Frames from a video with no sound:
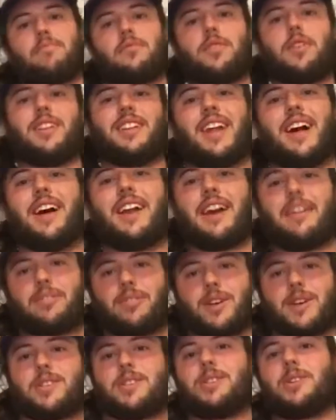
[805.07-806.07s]
the lead
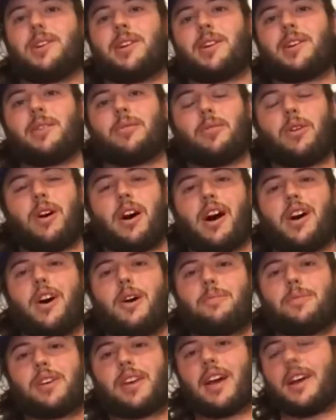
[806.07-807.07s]
after I shoot it. Well, I
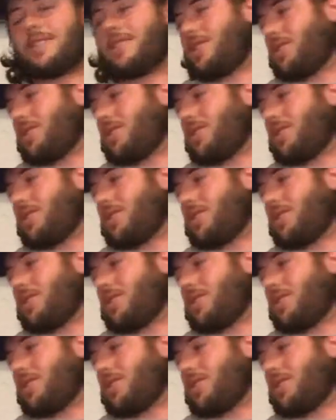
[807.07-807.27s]
hope you guys